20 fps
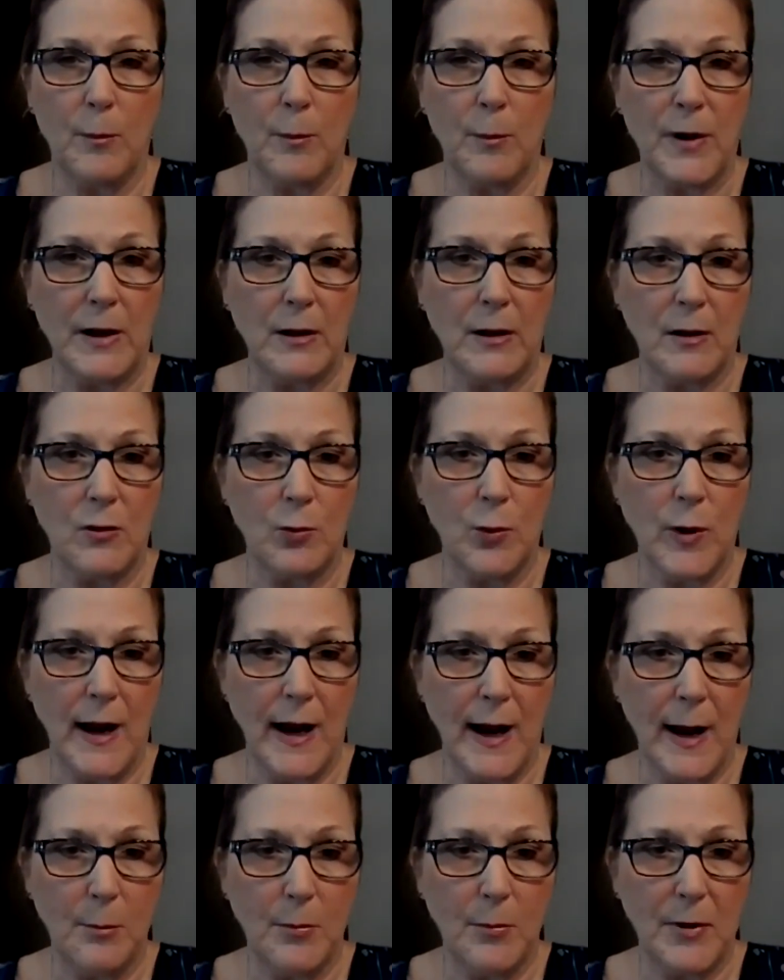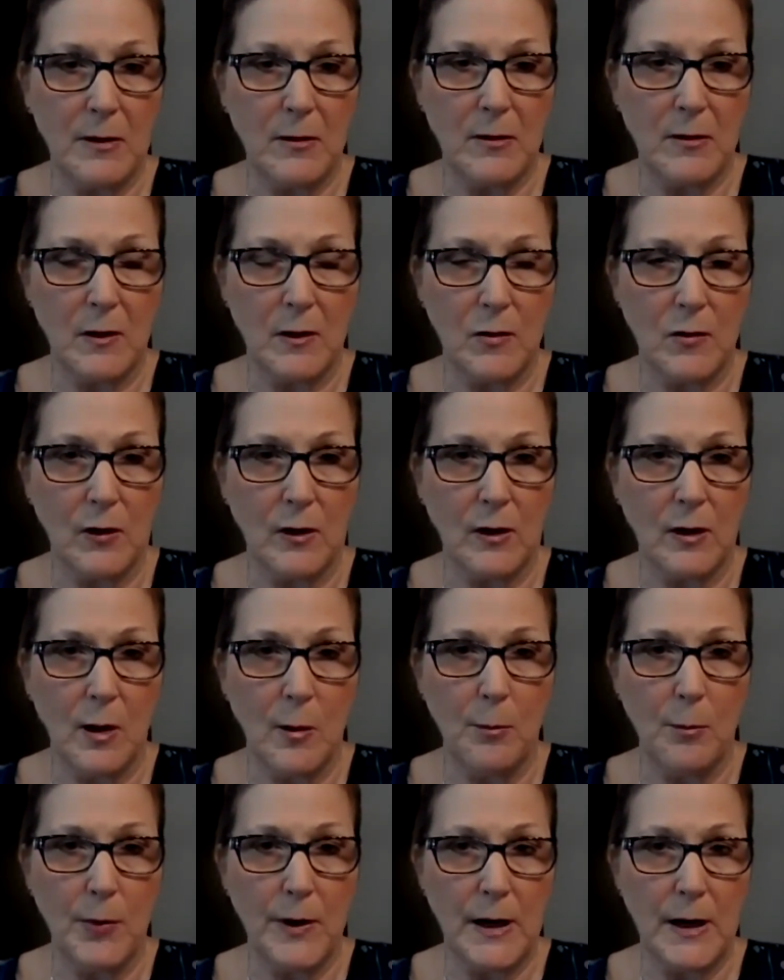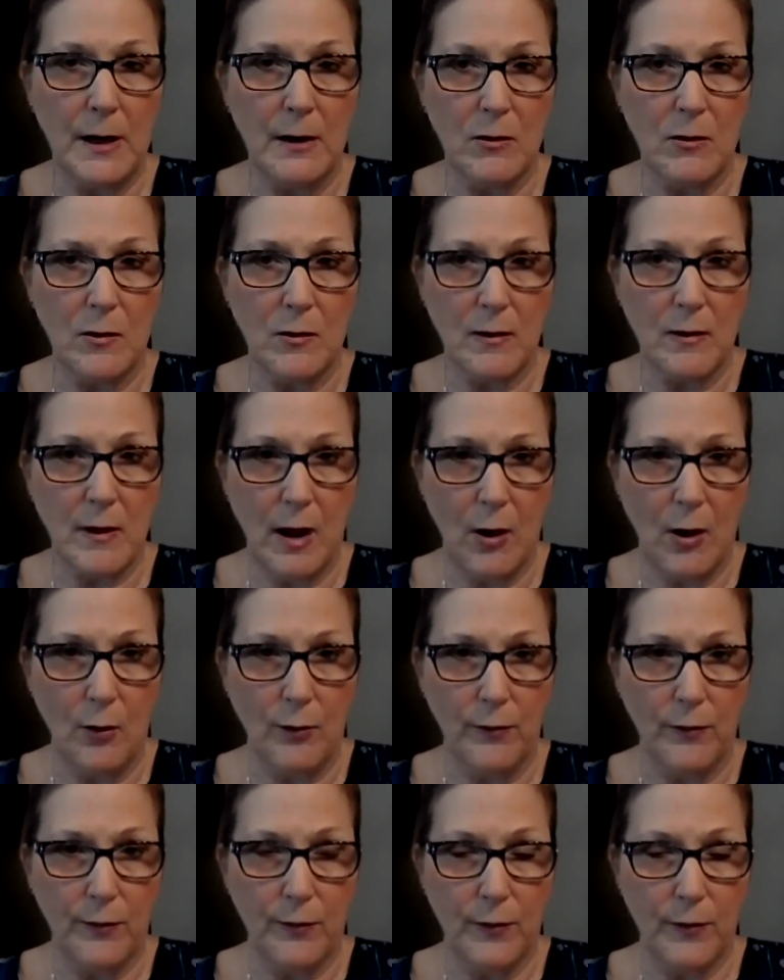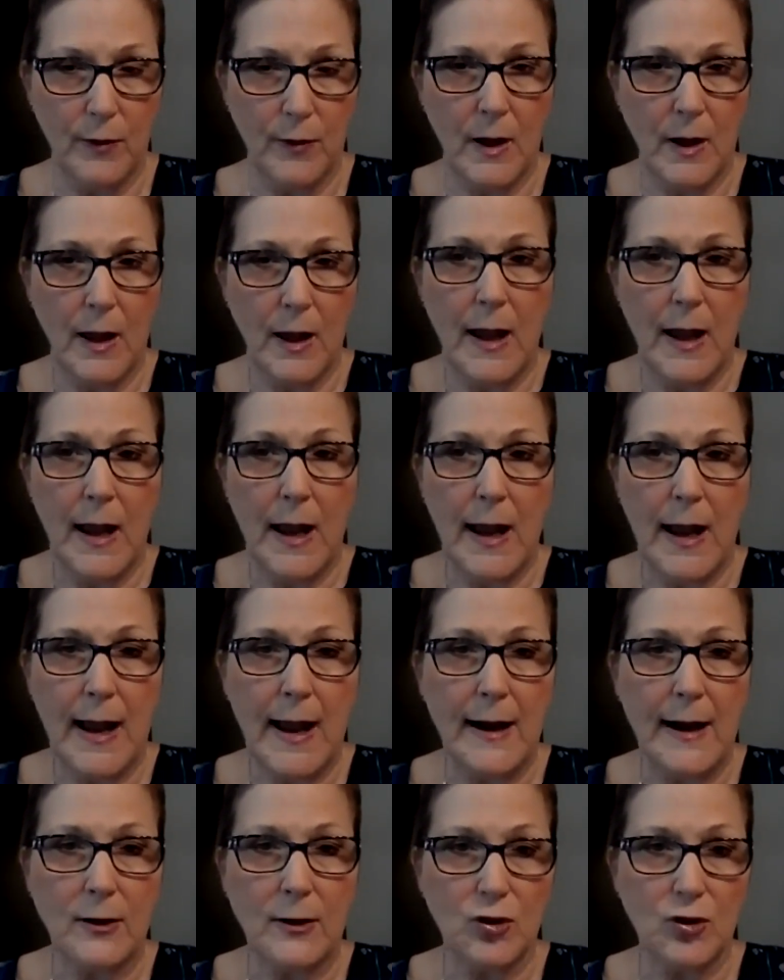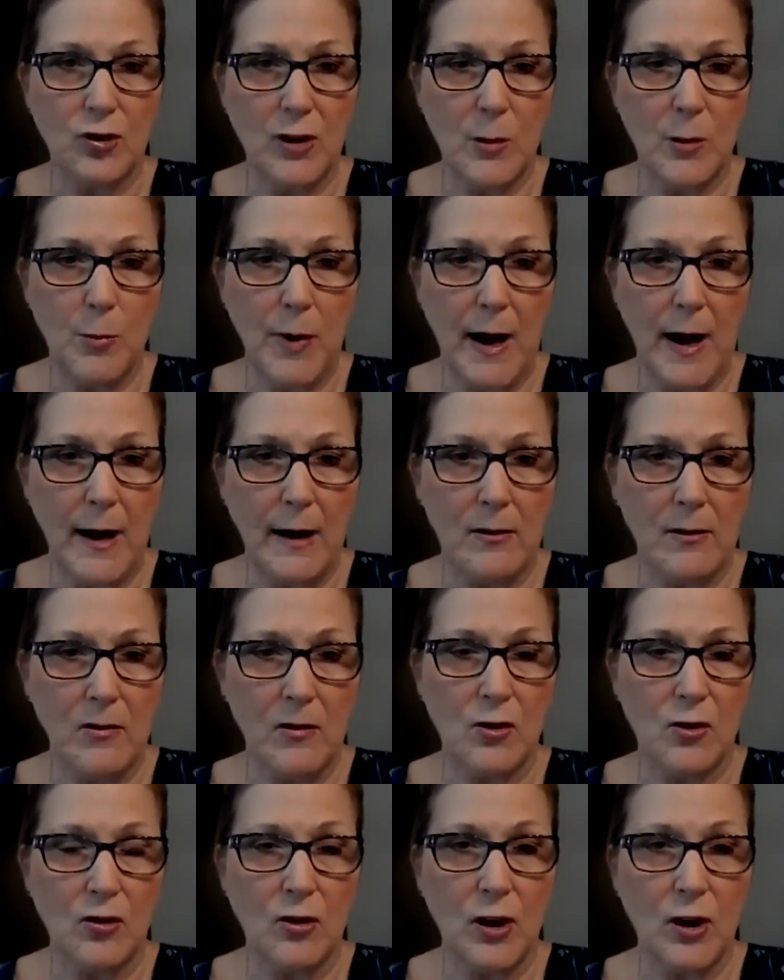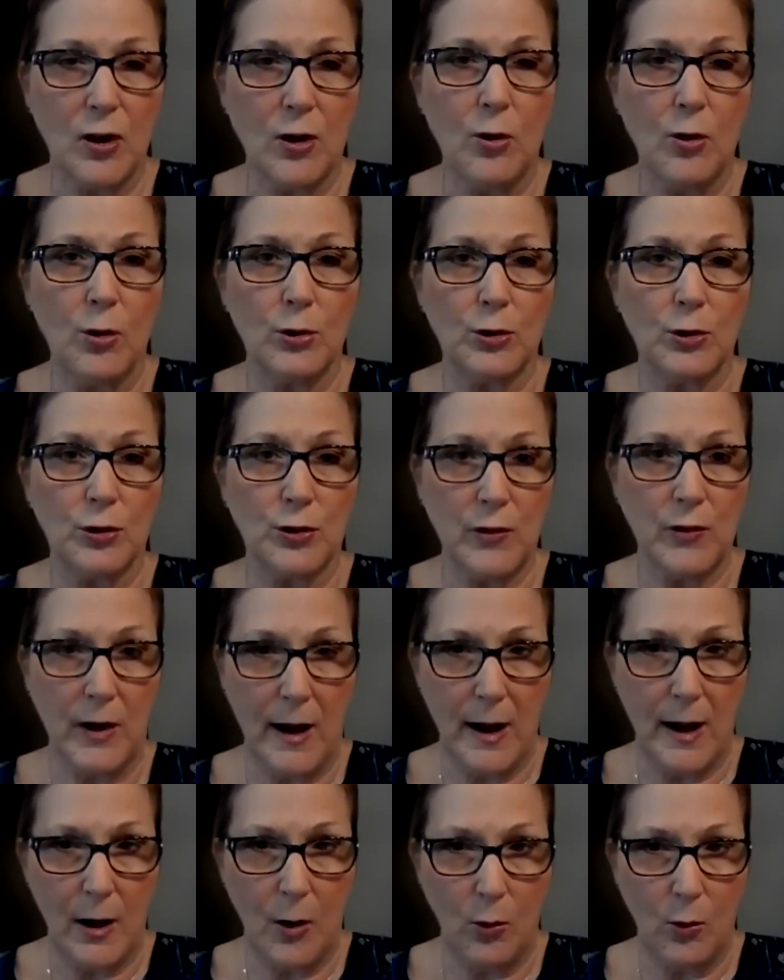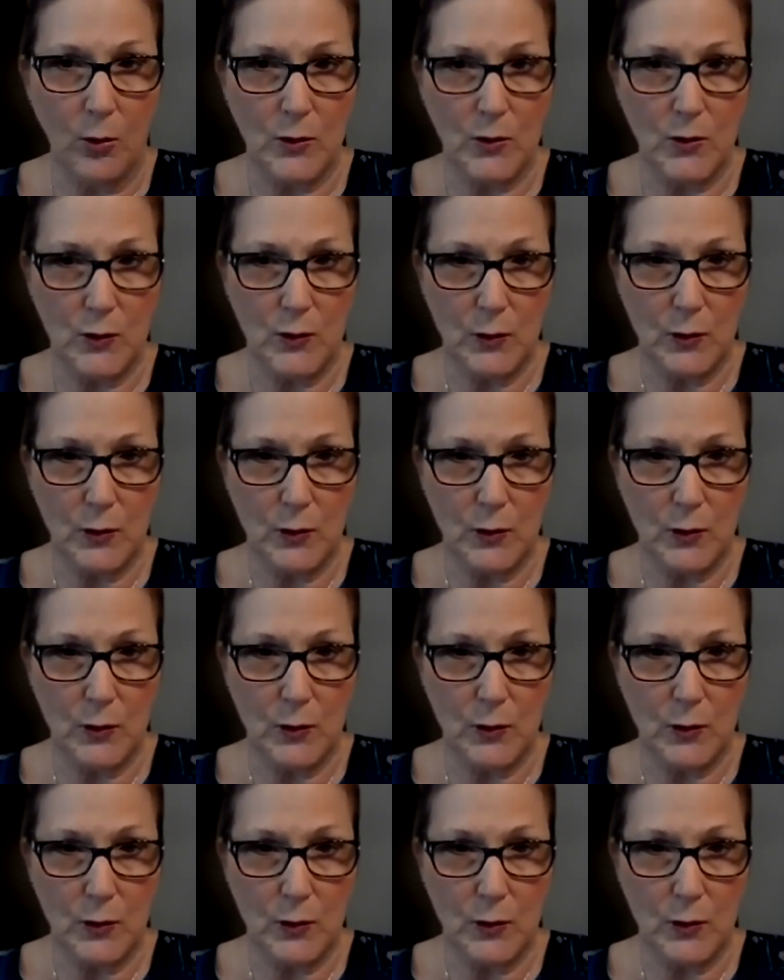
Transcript: because what happens is the company itself actually buys the shareholders out,